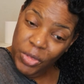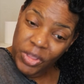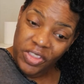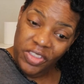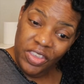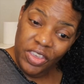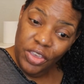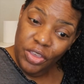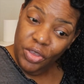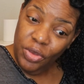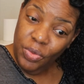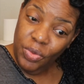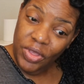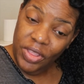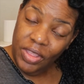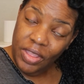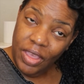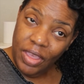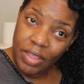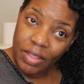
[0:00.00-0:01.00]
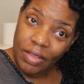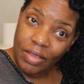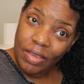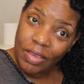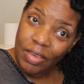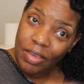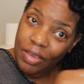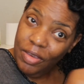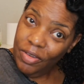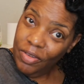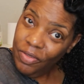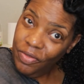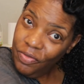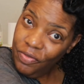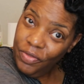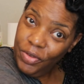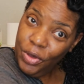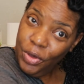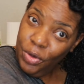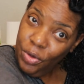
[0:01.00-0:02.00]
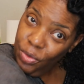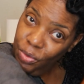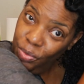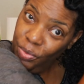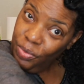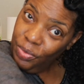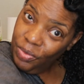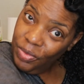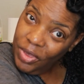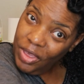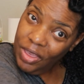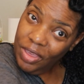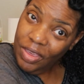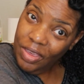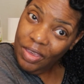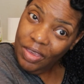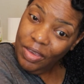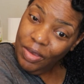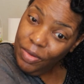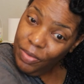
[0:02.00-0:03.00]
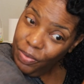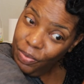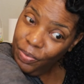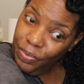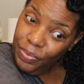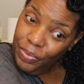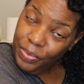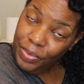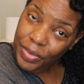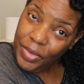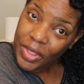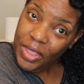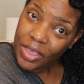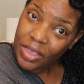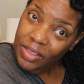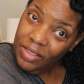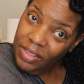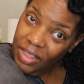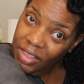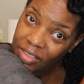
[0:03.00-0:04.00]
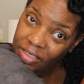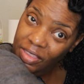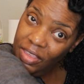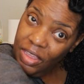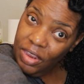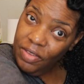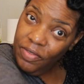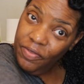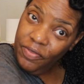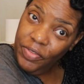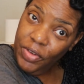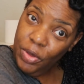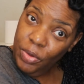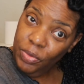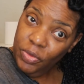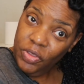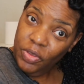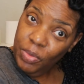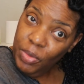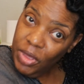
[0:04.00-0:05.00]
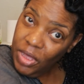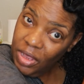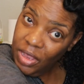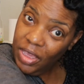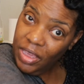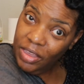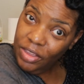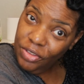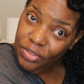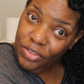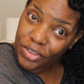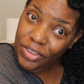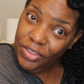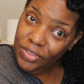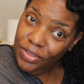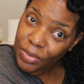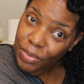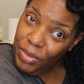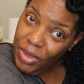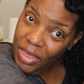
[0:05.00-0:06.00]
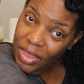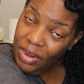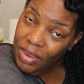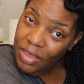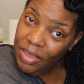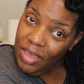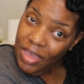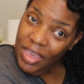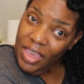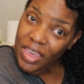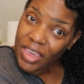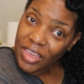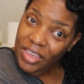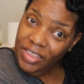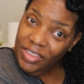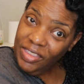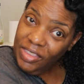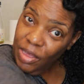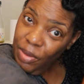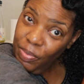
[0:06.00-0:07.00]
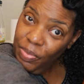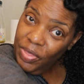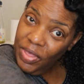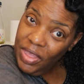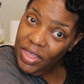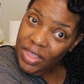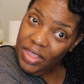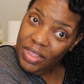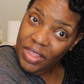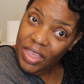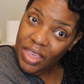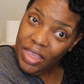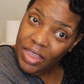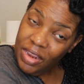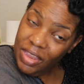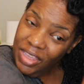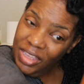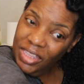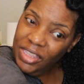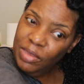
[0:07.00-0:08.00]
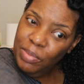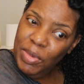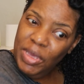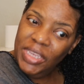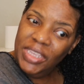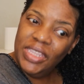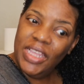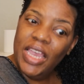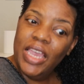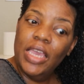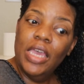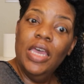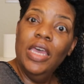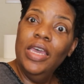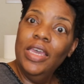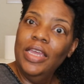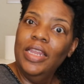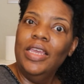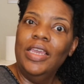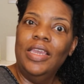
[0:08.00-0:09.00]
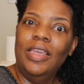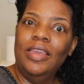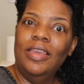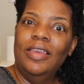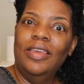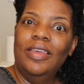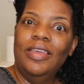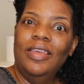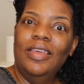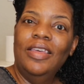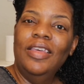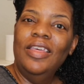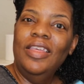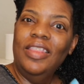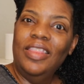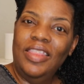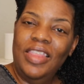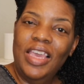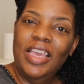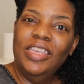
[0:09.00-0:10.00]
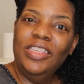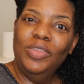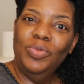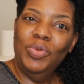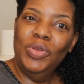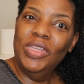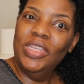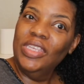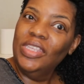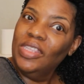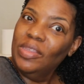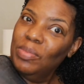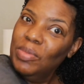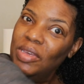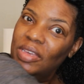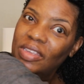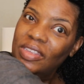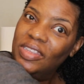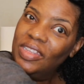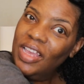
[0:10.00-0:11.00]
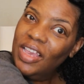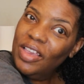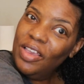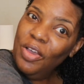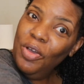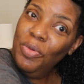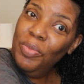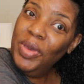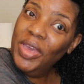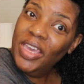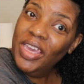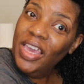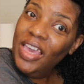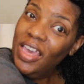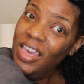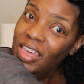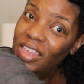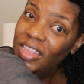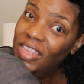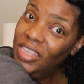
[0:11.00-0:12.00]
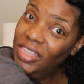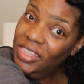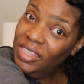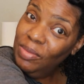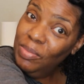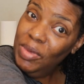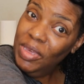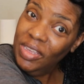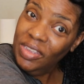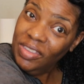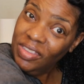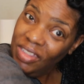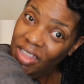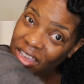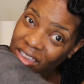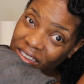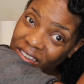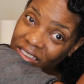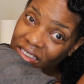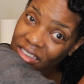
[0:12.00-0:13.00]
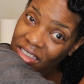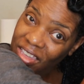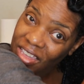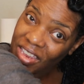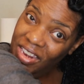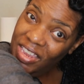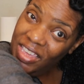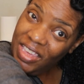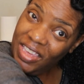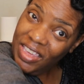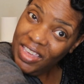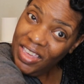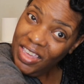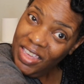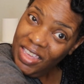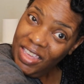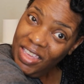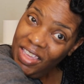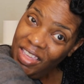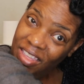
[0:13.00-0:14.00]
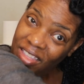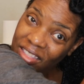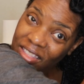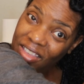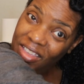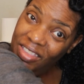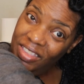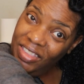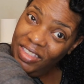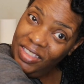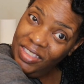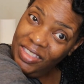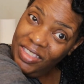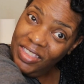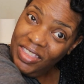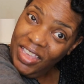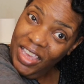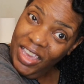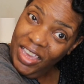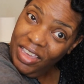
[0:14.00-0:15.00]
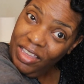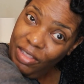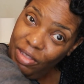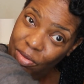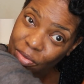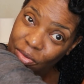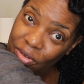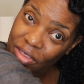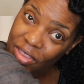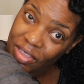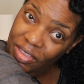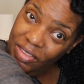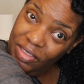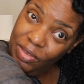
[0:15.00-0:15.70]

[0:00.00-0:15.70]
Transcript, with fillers: tell you what that uh, foam, um, that setting foam smell like in just a minute. It's something that, it smells like honey. That's what it smells like. Oh my God, it smells like honey. That's exactly what it